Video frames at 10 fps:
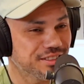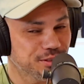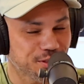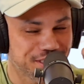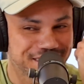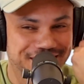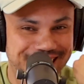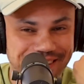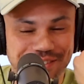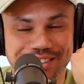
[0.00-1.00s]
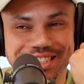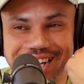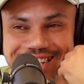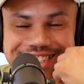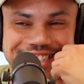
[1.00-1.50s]
Is even on
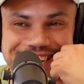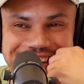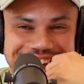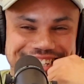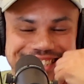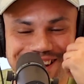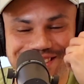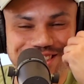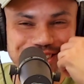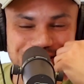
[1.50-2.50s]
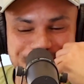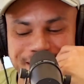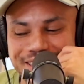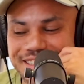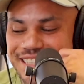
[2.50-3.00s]
stage at TK's, I was joking
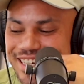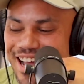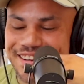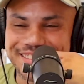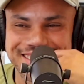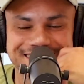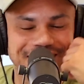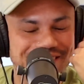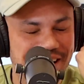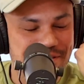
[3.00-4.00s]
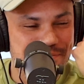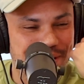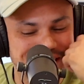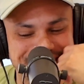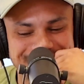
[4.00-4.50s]
about this. Like I was telling
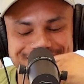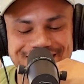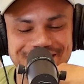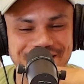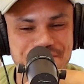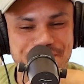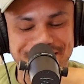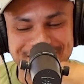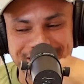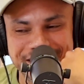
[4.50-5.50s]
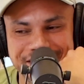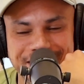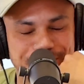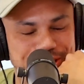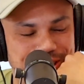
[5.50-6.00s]
everybody on stage
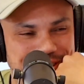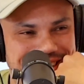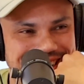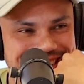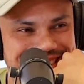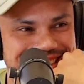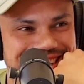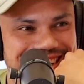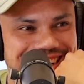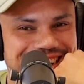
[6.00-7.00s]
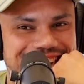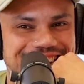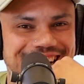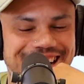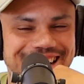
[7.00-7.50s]
that I was 39,
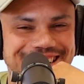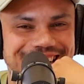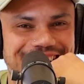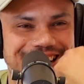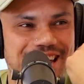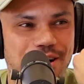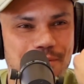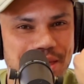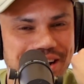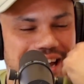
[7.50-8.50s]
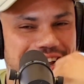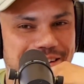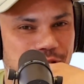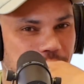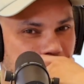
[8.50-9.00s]
and I got home that night,
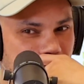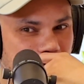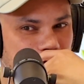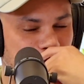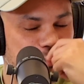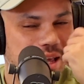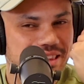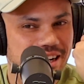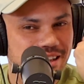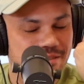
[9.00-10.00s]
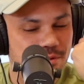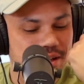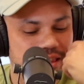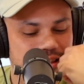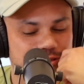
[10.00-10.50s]
and the roommate that I live
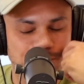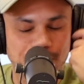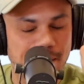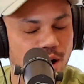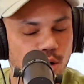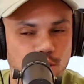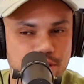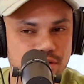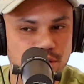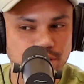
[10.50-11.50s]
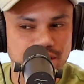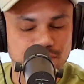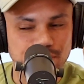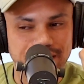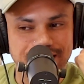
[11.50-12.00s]
with is one of my oldest
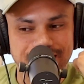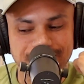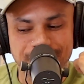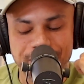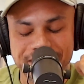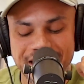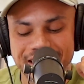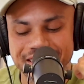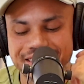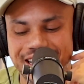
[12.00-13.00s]
friends. I love him to death.